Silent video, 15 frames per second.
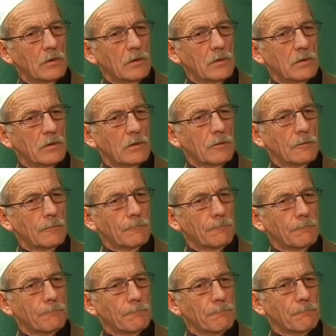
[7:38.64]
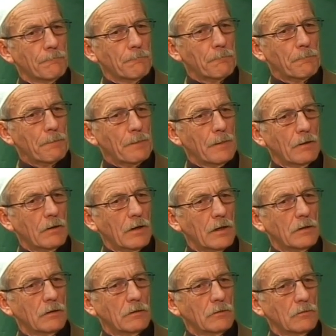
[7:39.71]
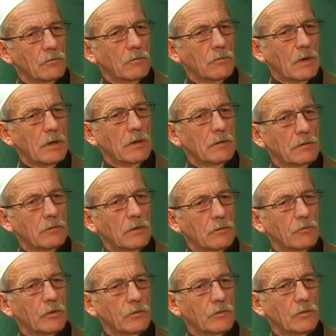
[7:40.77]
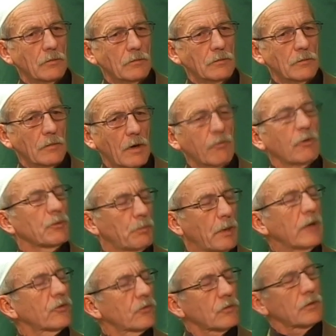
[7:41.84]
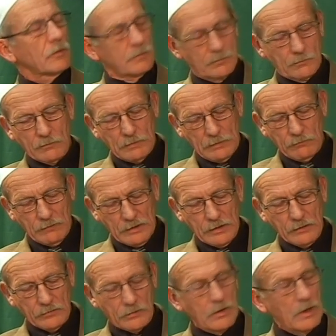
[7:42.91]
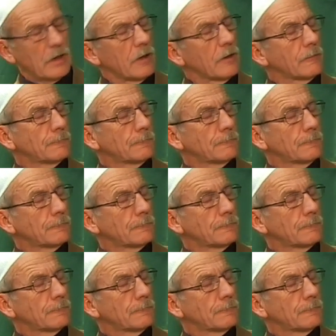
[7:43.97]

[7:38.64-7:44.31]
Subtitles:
and well, I was blessed with this, really.